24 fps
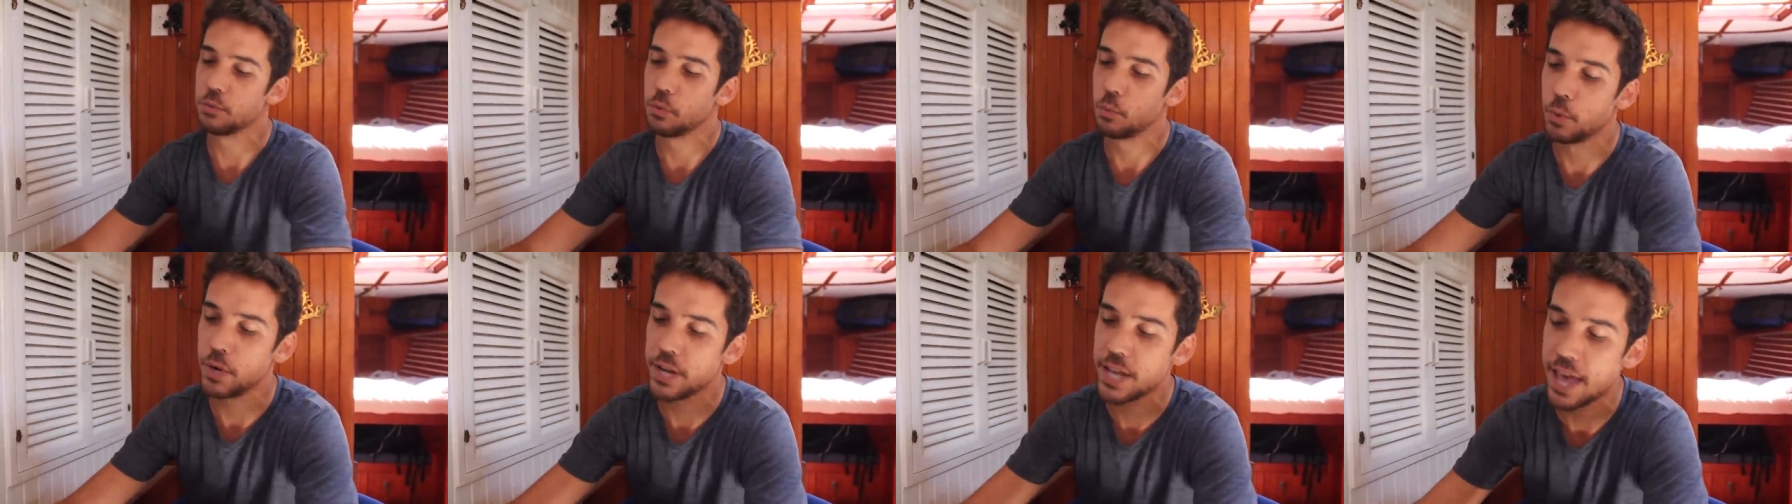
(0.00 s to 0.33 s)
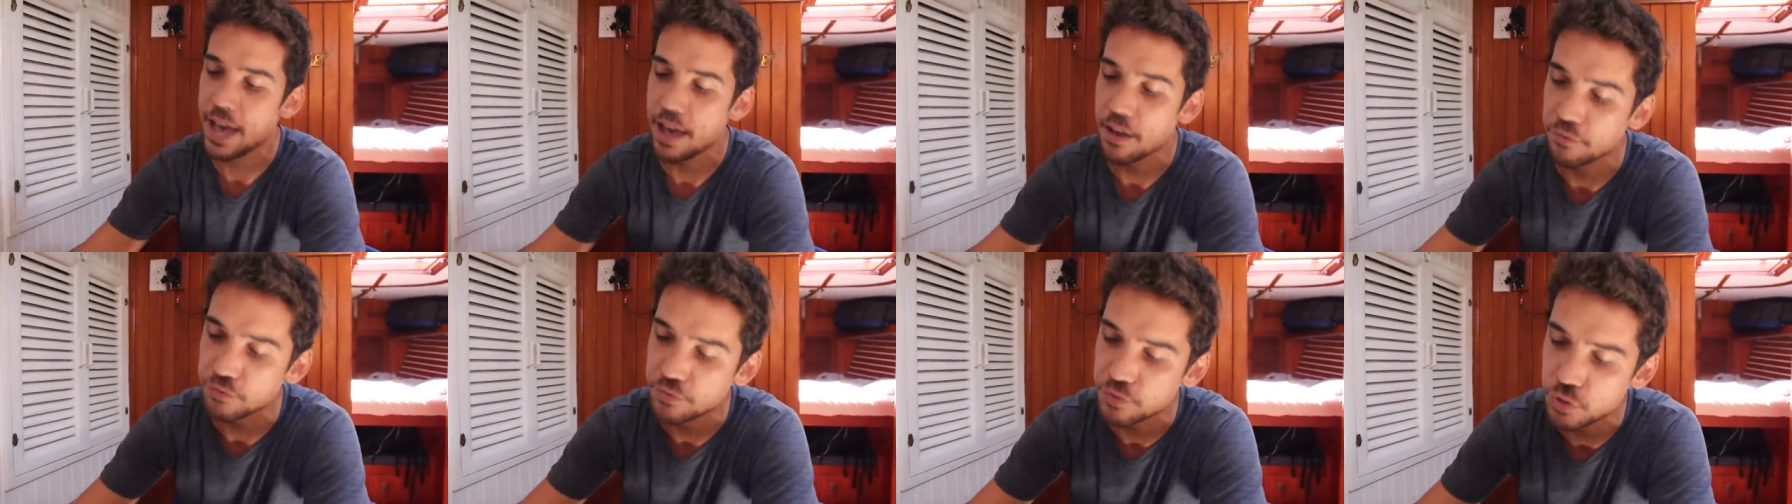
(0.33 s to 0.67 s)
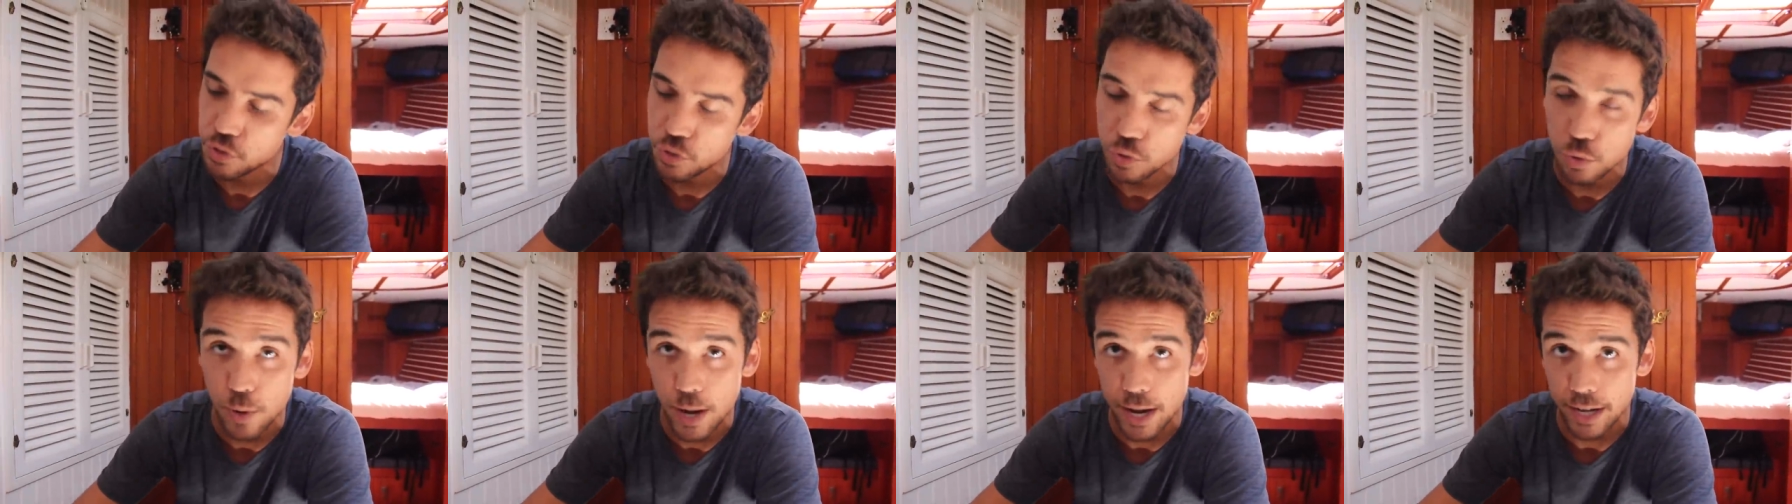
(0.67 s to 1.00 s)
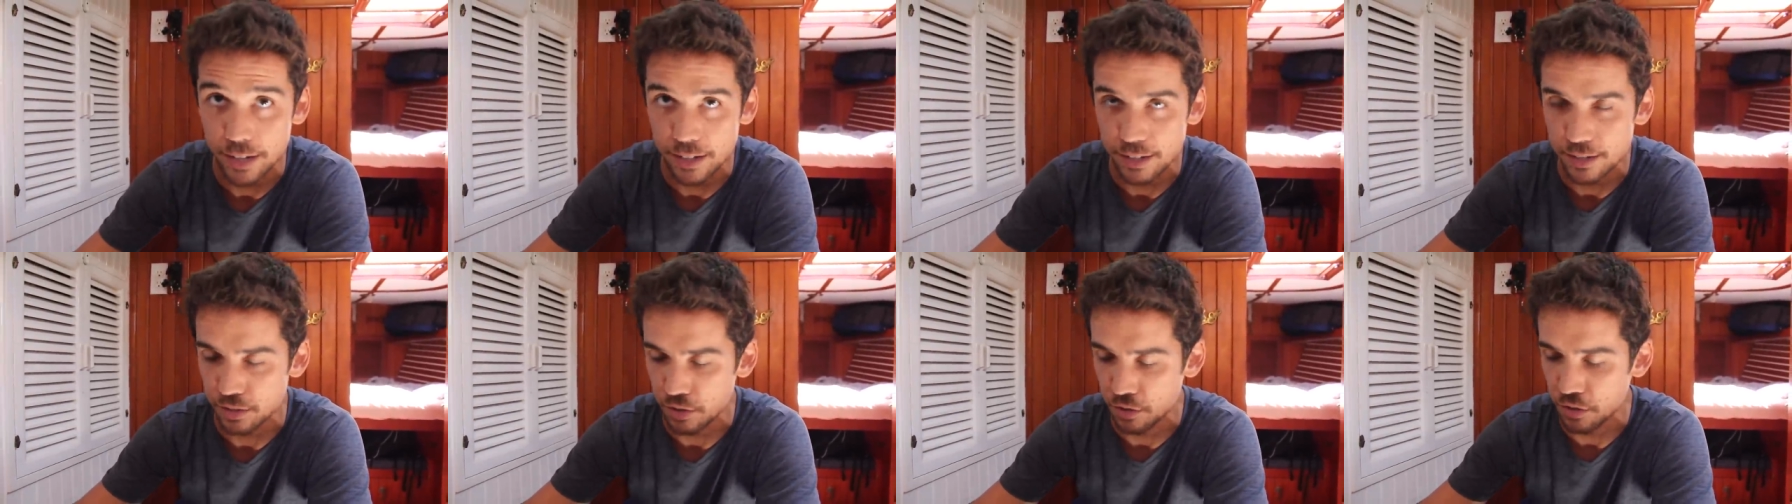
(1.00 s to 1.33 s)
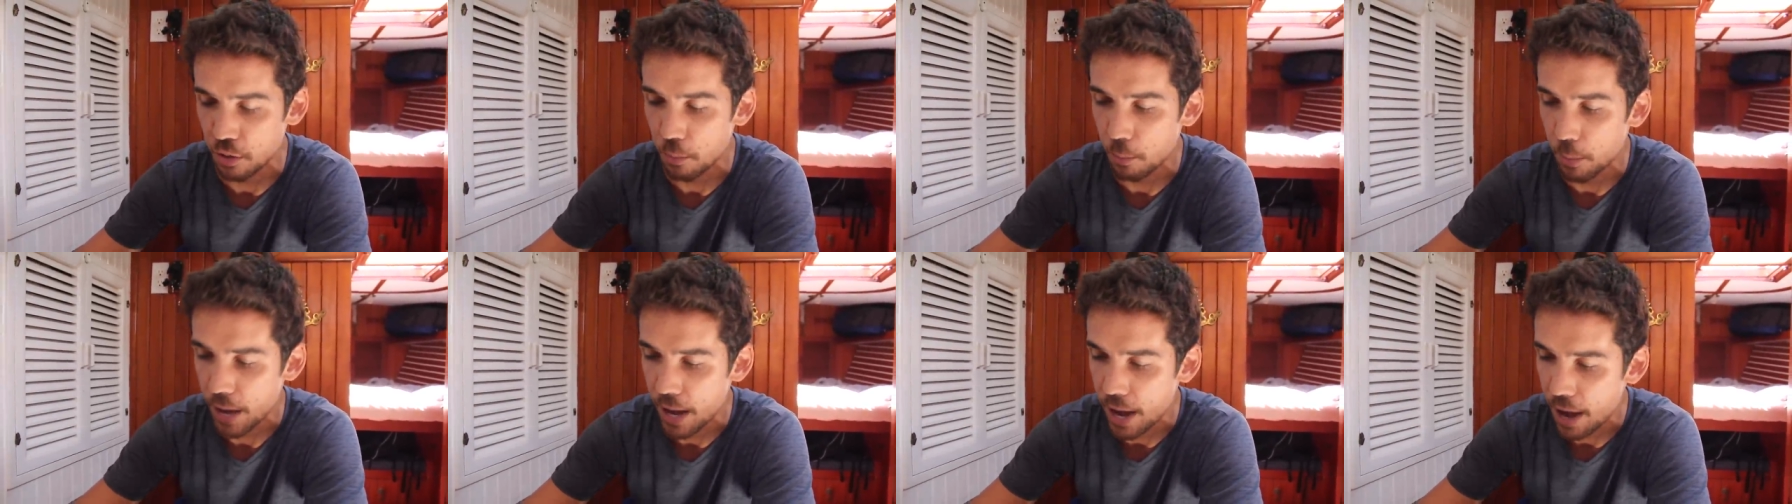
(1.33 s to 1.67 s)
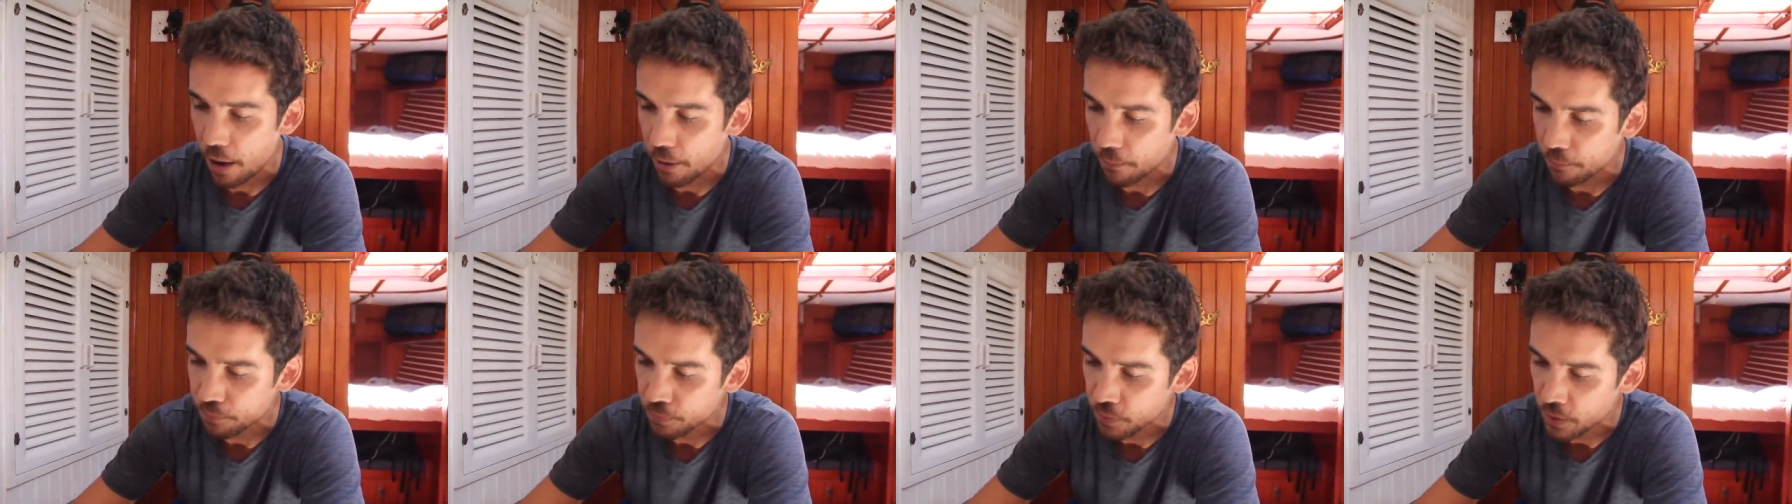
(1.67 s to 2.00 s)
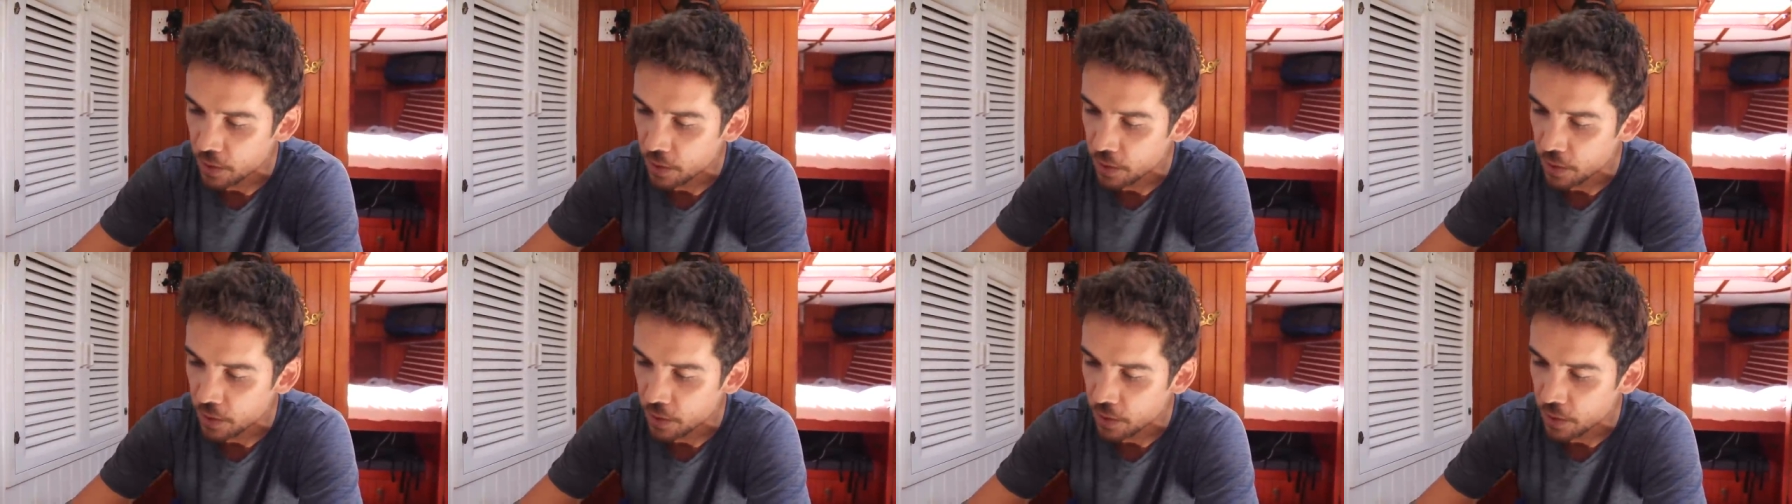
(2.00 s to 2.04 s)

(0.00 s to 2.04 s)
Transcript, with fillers: we have two anchors on the bow.